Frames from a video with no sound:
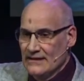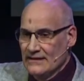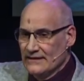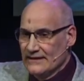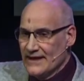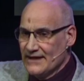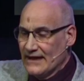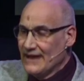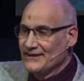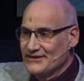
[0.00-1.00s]
Yeah,
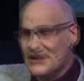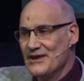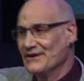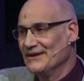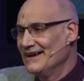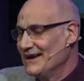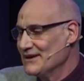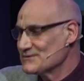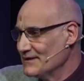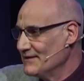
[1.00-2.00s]
and as
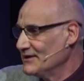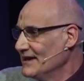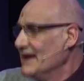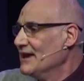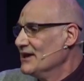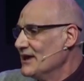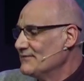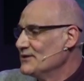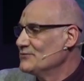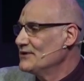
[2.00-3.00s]
we've heard, if
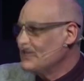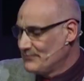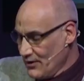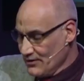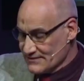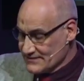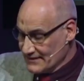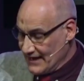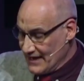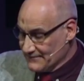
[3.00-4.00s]
you read Paul's
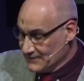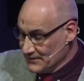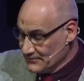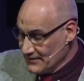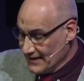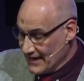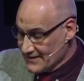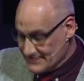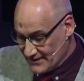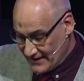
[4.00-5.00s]
life, you realize
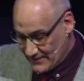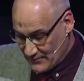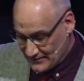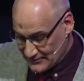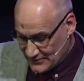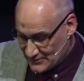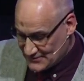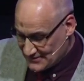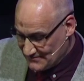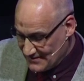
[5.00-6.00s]
that he went through
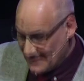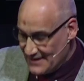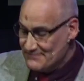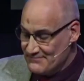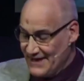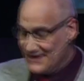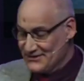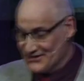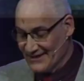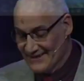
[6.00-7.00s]
some major